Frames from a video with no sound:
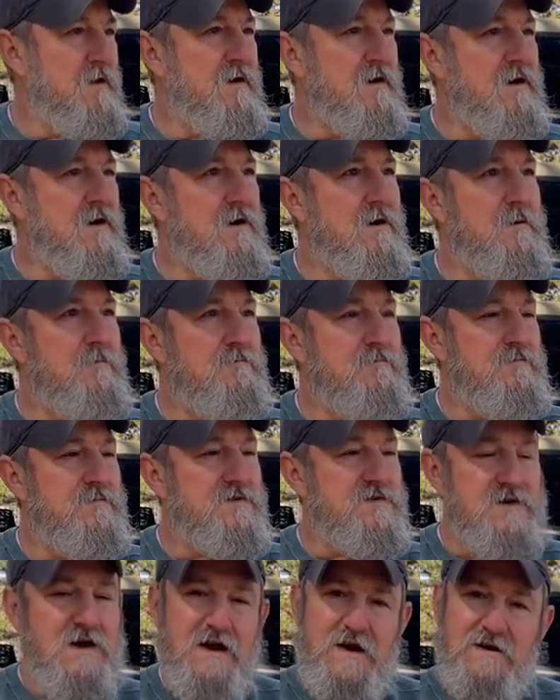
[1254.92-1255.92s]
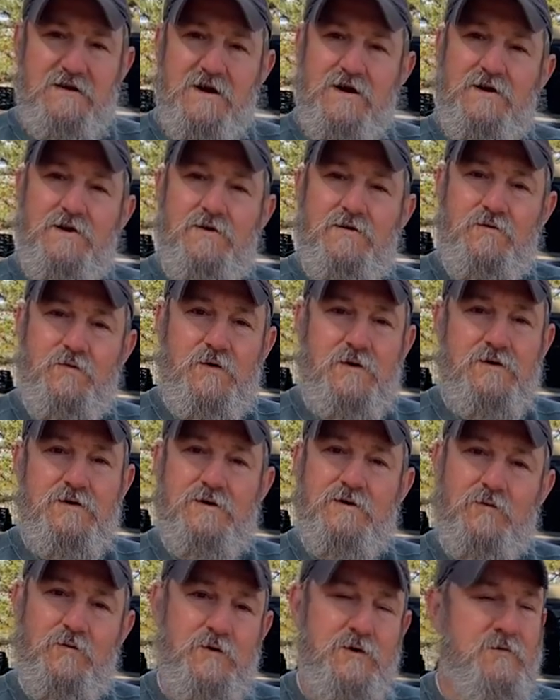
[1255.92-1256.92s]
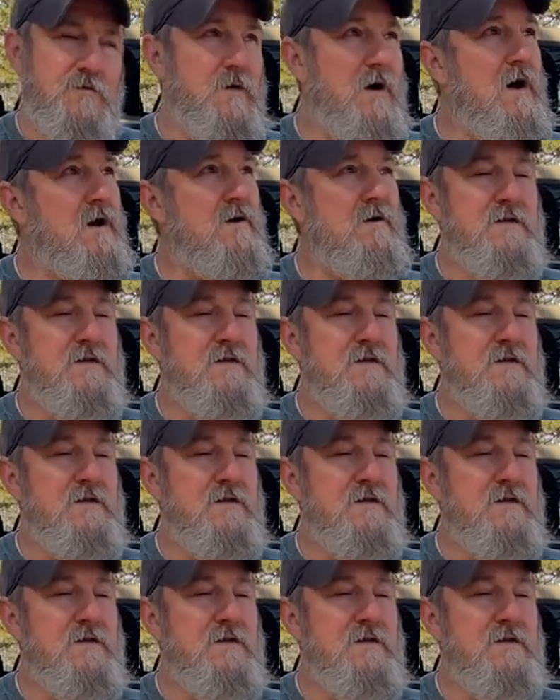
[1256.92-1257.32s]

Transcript: Um, stay tuned. We're gonna we'll follow